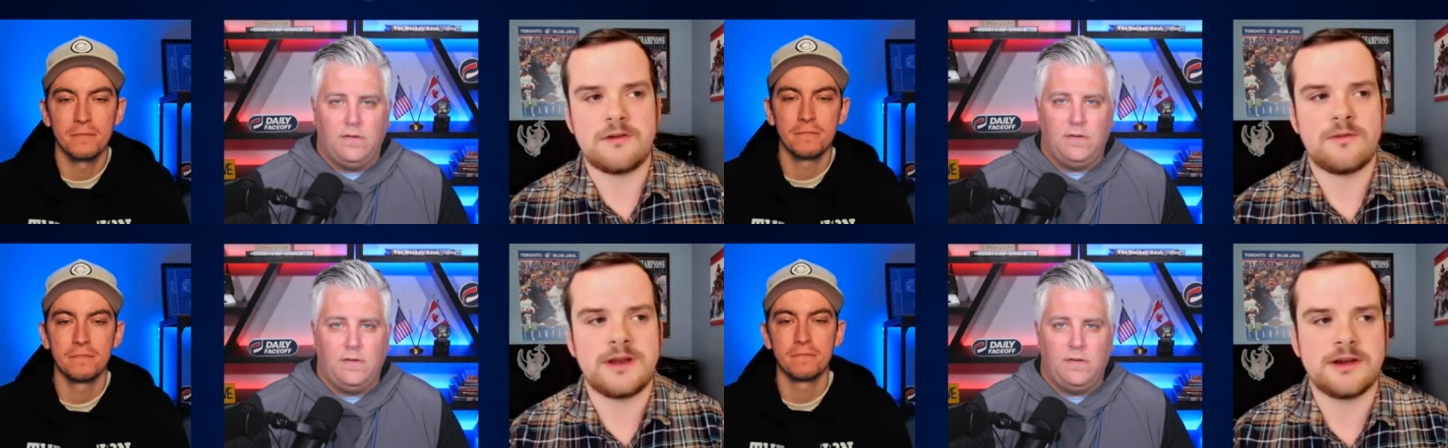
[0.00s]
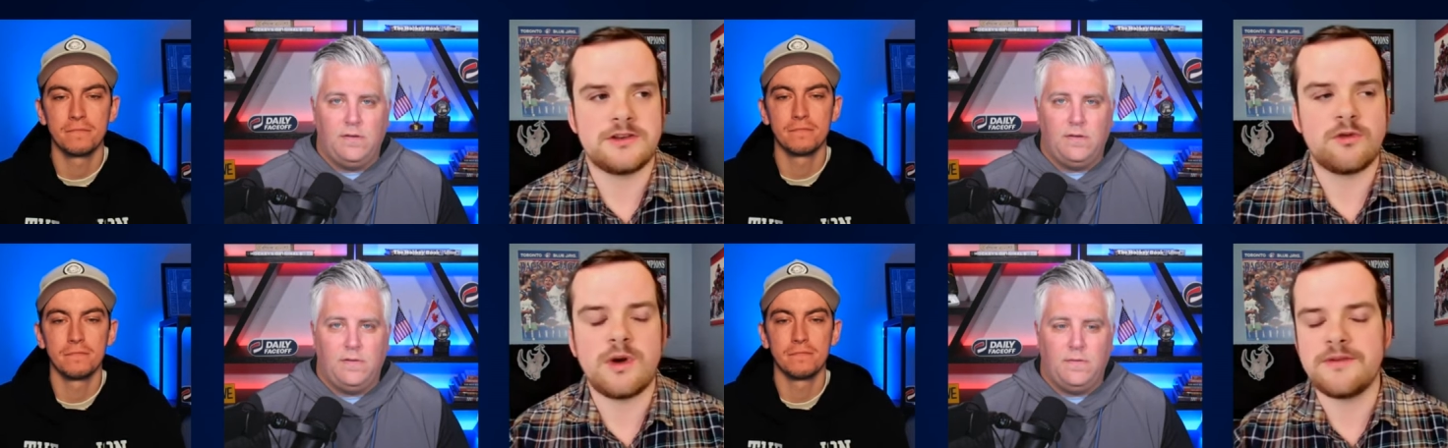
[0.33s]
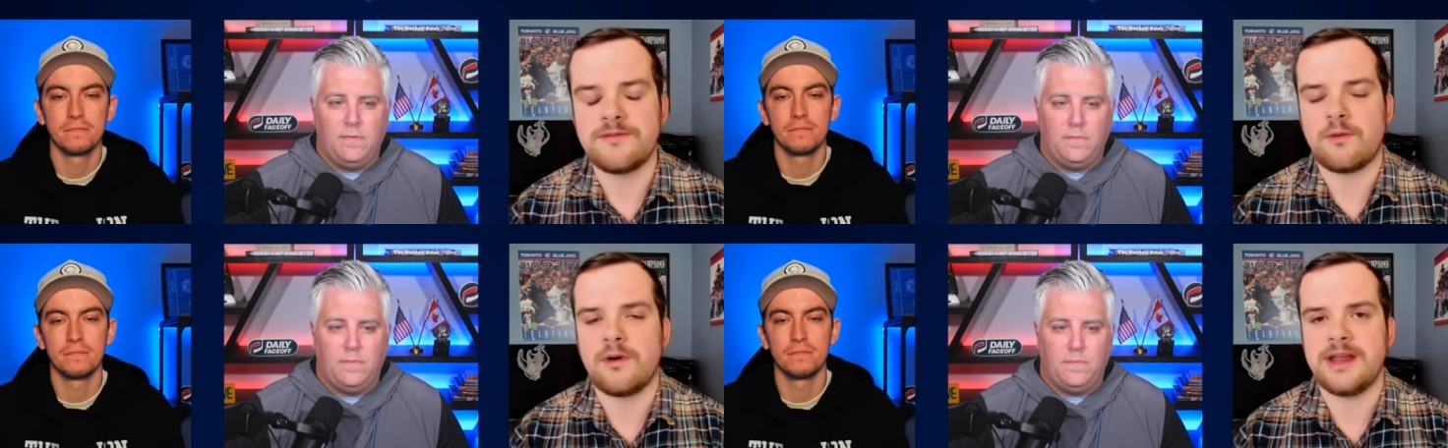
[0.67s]
Speaker 1: when you're
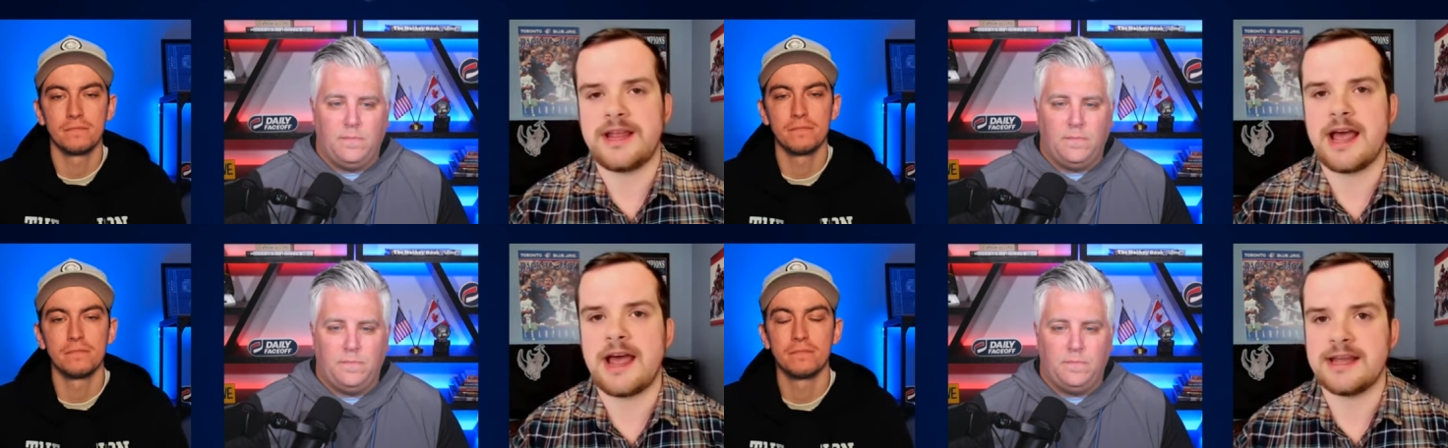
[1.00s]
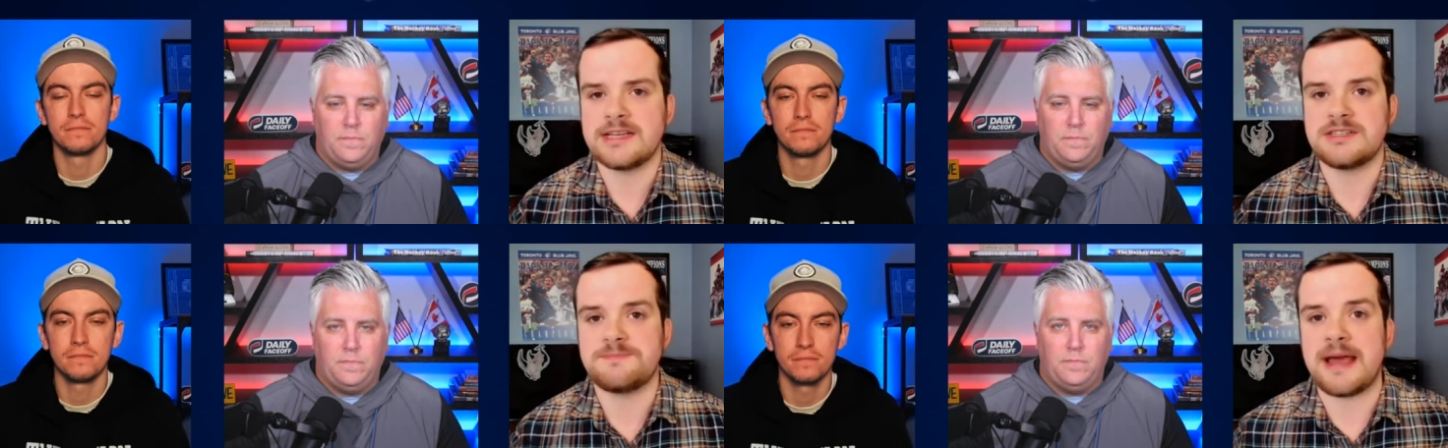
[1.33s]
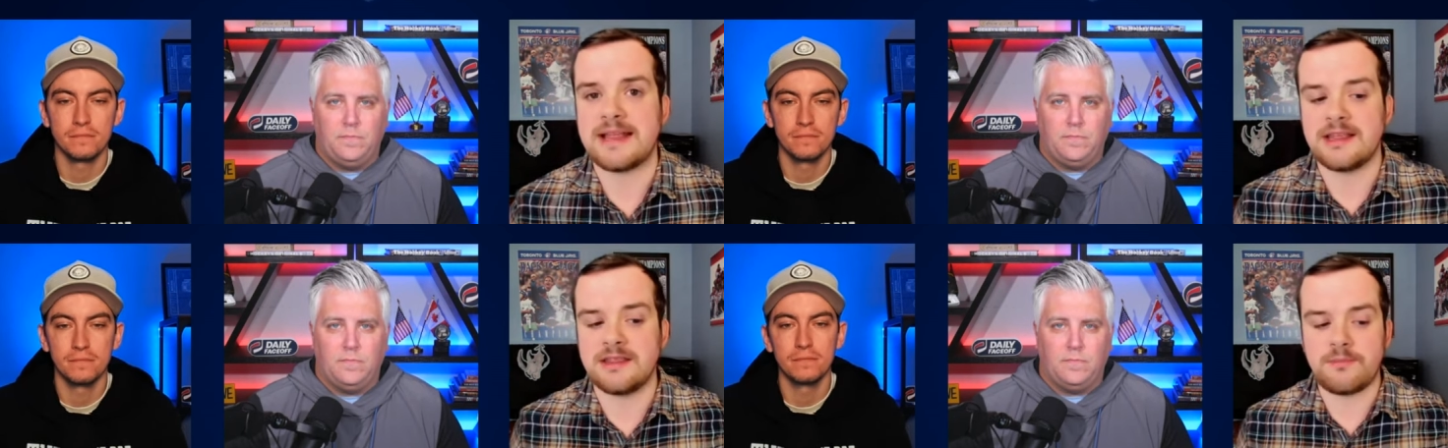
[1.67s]
24, you kind of
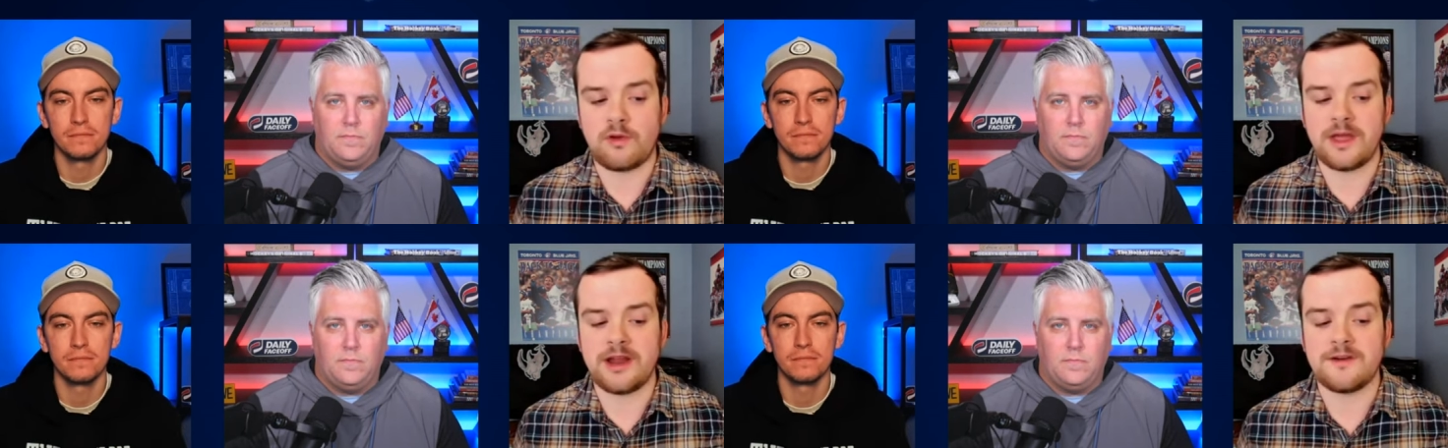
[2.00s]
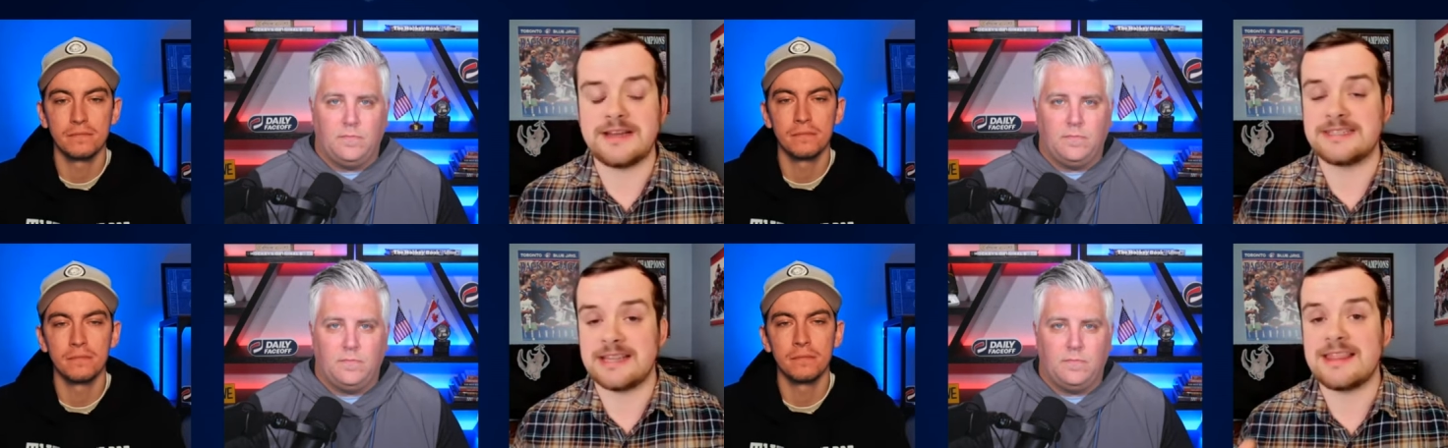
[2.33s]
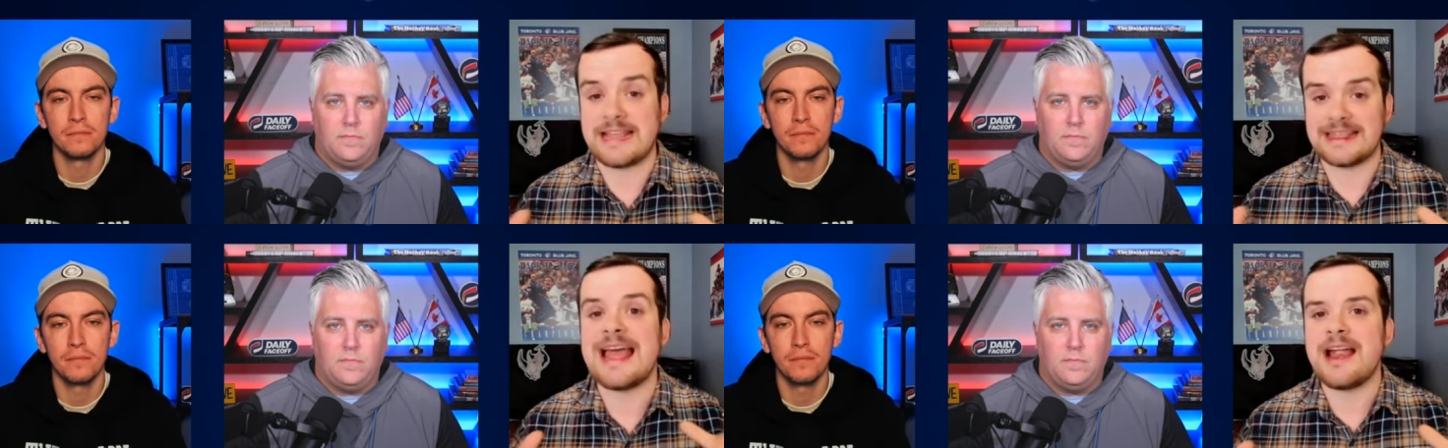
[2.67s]
expect that the player is
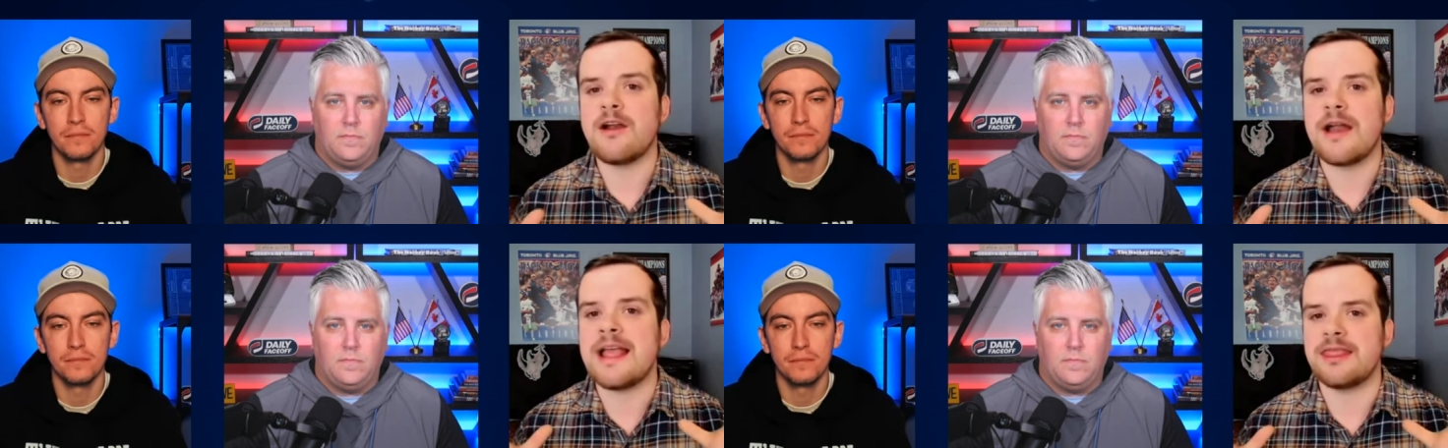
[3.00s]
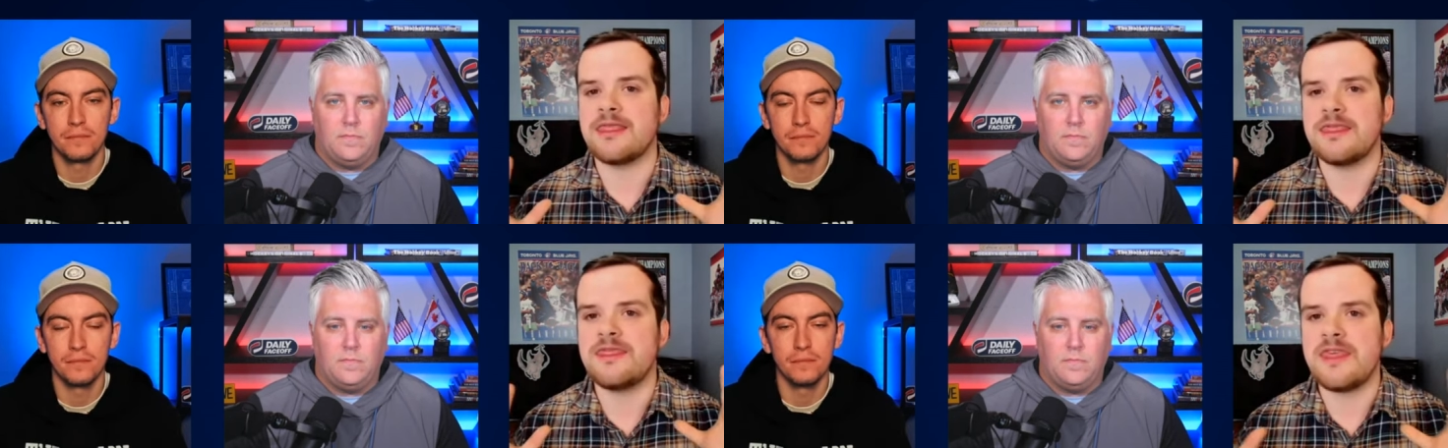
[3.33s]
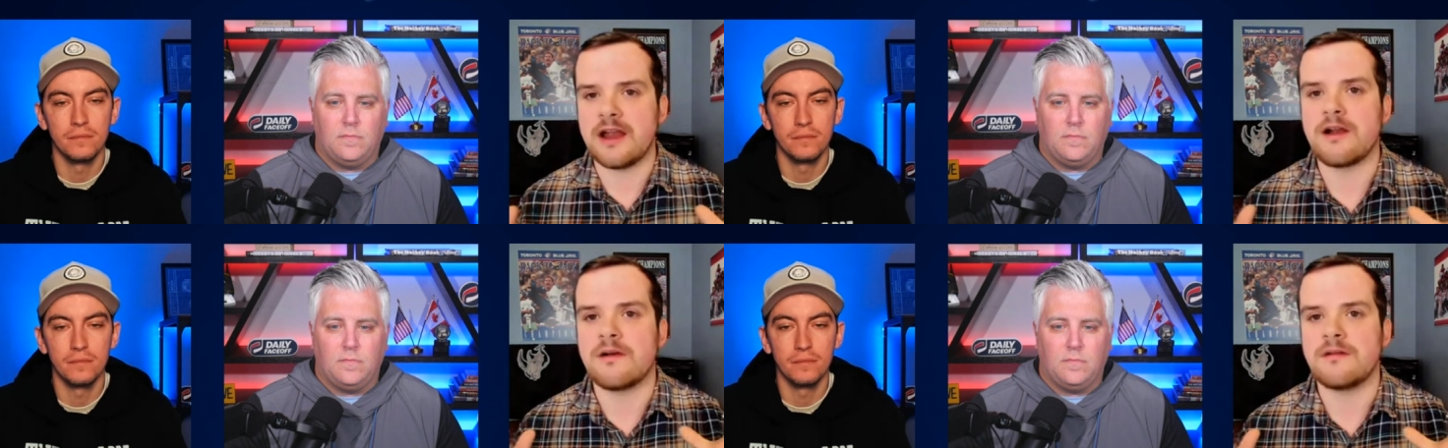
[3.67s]
like they're at
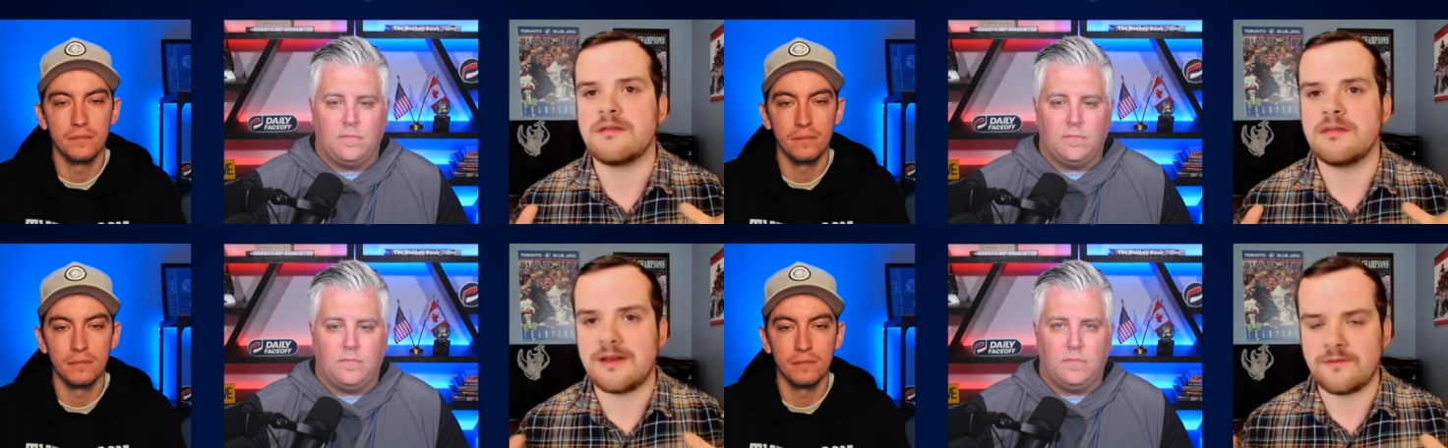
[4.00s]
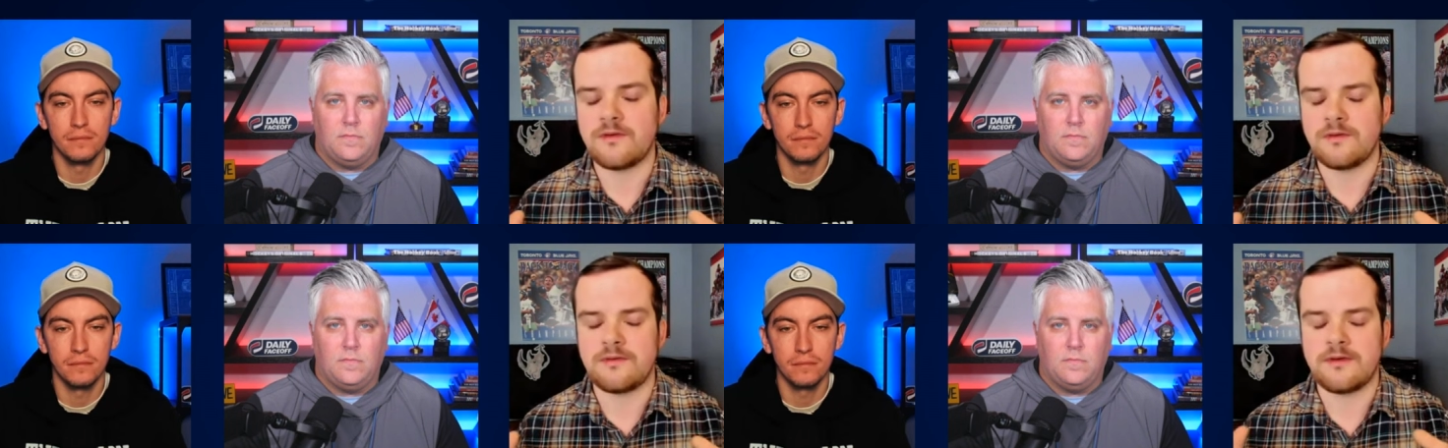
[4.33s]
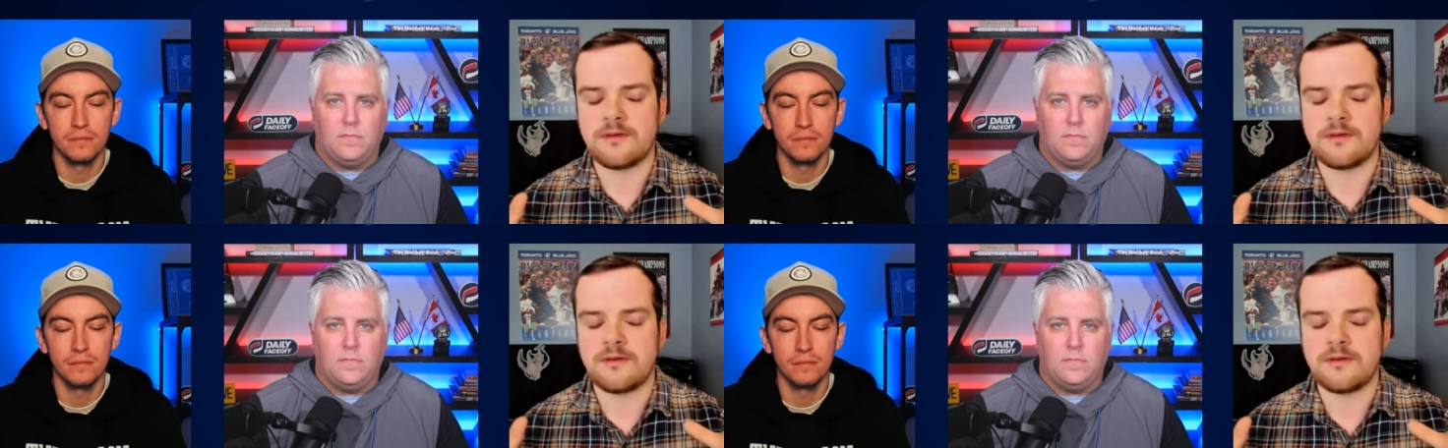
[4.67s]
their level,